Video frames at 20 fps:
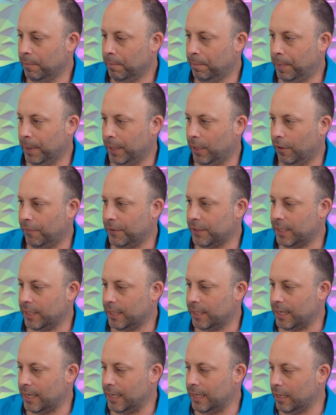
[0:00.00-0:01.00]
But obviously
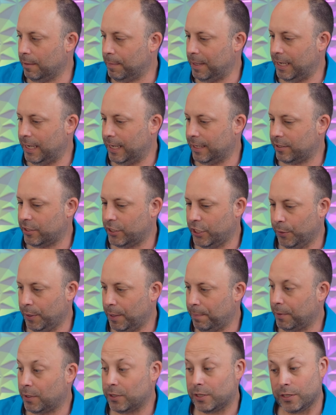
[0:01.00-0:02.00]
there's a little bit less to
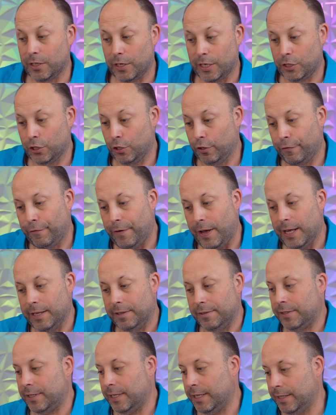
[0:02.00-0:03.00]
it because there's only 2
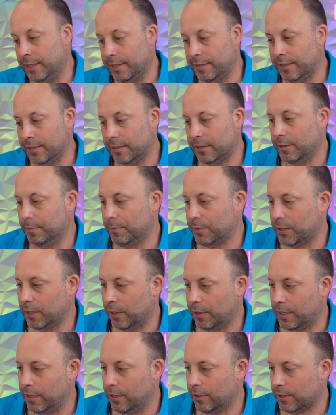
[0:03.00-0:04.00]
fans in this system, so
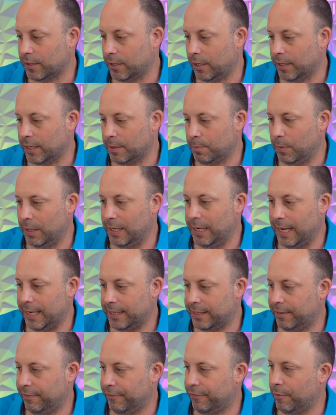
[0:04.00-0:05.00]
it looks like there's
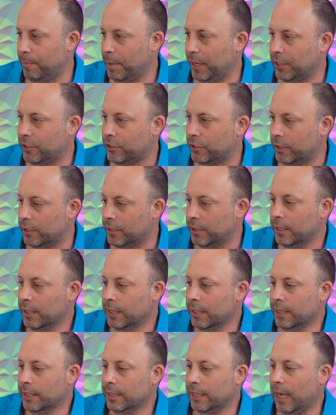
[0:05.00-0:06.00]
less information.
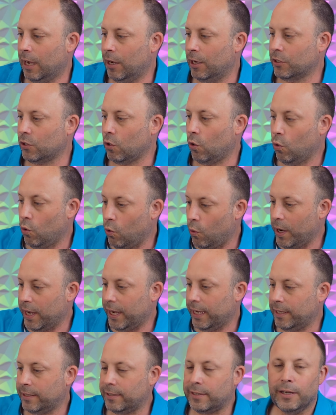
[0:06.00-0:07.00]
Now, as
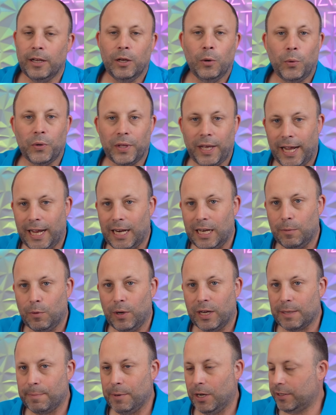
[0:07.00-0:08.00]
always with
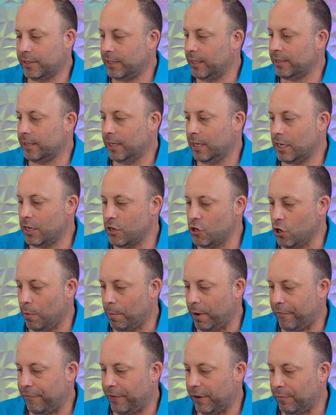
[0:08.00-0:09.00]
Alienware Command Center, not
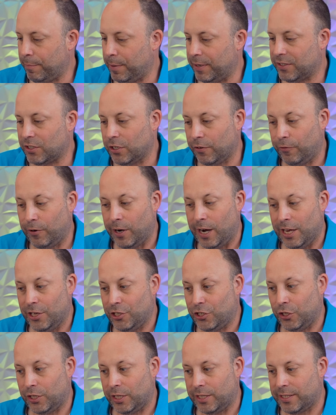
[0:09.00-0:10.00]
my favorite bit of software,
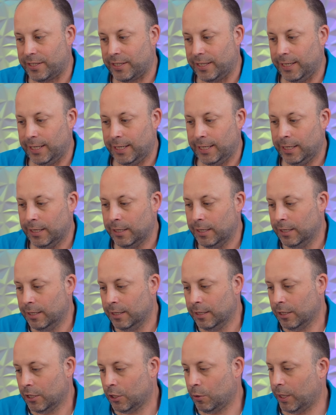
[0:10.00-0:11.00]
as you can see,
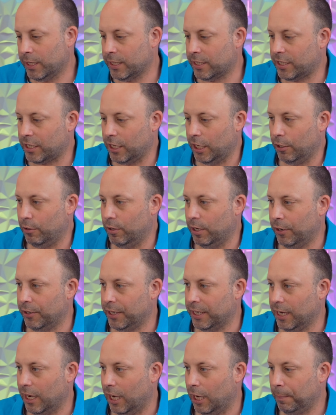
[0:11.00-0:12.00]
quite slow
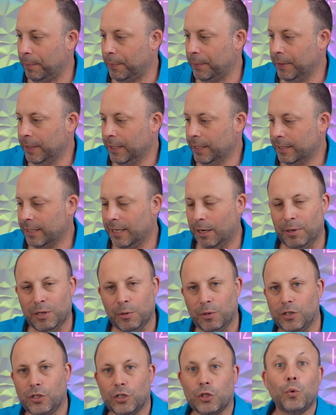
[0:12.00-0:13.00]
loading up. Now, when you
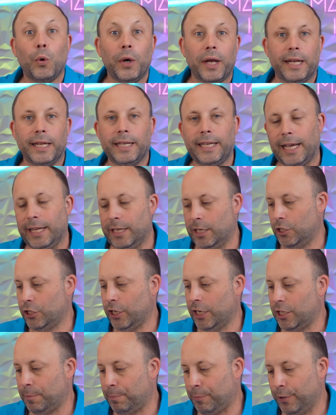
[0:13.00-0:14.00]
want to just quickly get in and
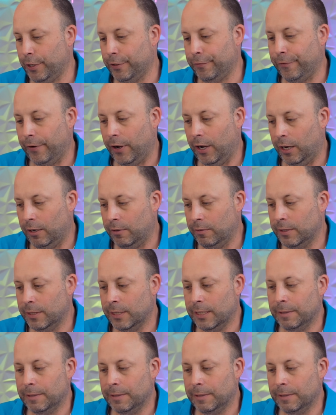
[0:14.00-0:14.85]
change a profile,